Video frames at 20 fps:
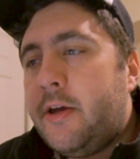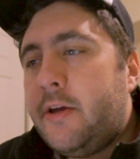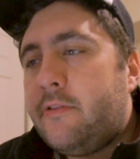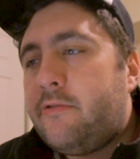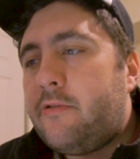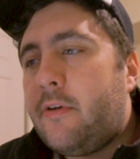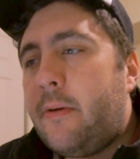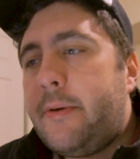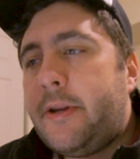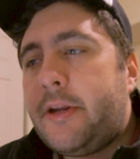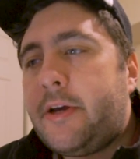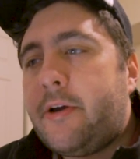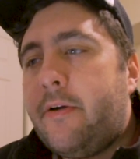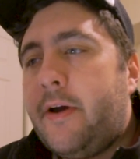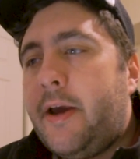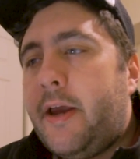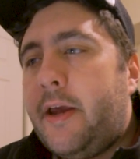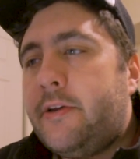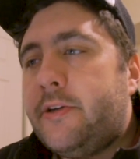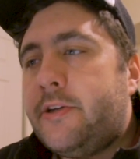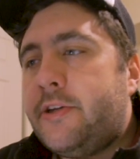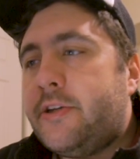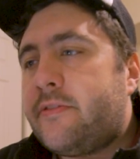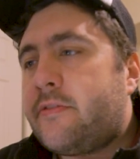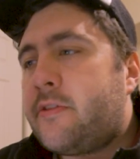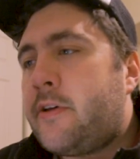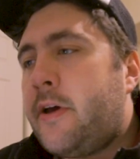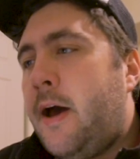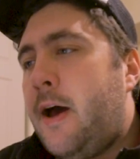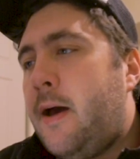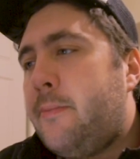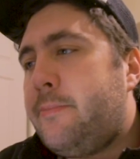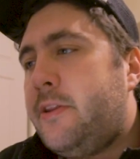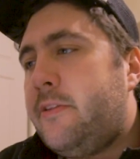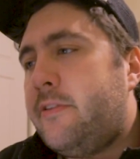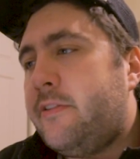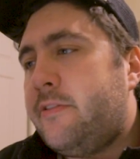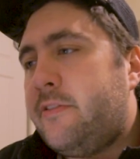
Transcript: so I'm going to go ahead and just copy the